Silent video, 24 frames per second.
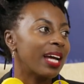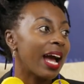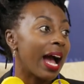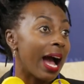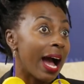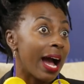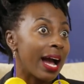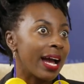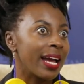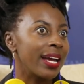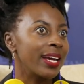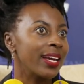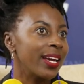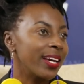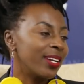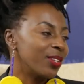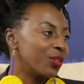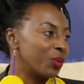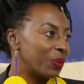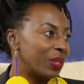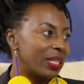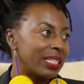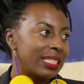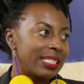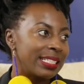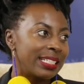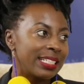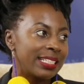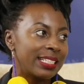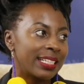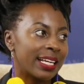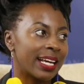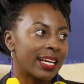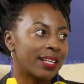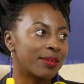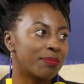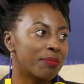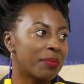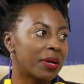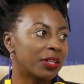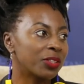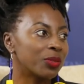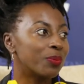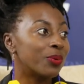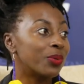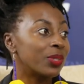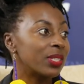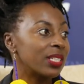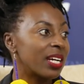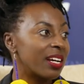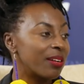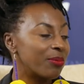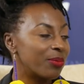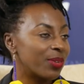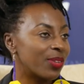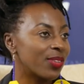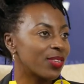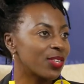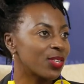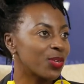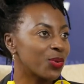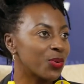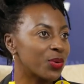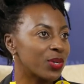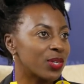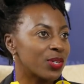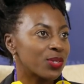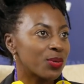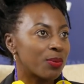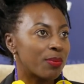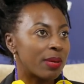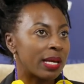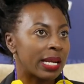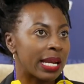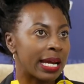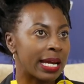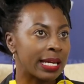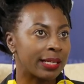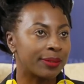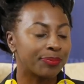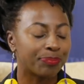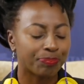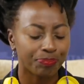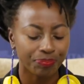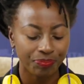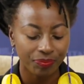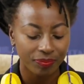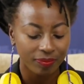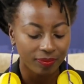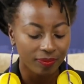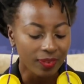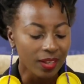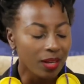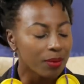I and we didn't get much more time with Chioniso Maraire, Mm.